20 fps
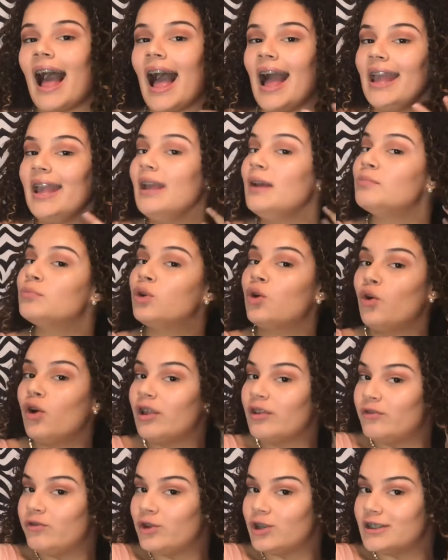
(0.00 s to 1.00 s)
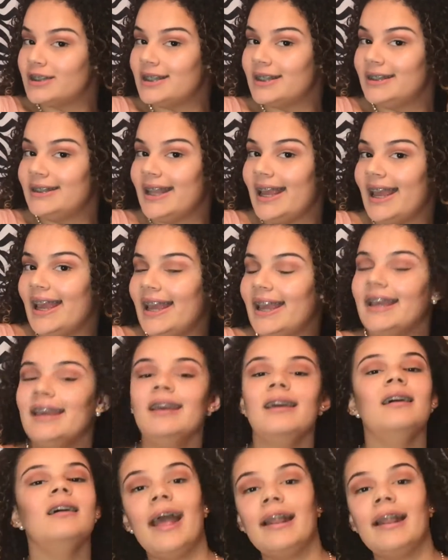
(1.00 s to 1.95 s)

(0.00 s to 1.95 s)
I am going for today.